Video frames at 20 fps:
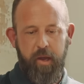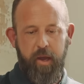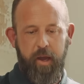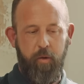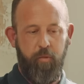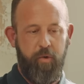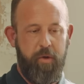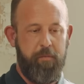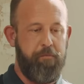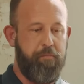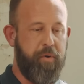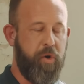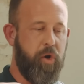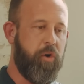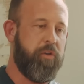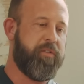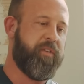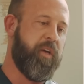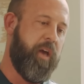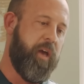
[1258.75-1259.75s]
And we
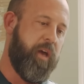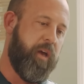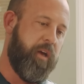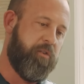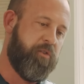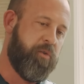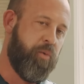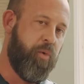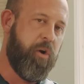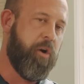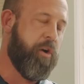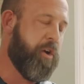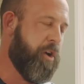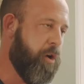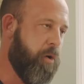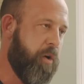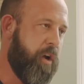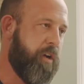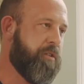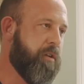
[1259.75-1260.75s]
built a Twitter
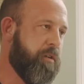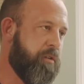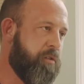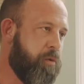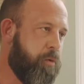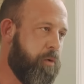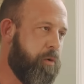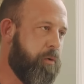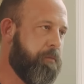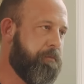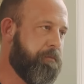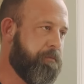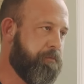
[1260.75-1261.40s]
curation tool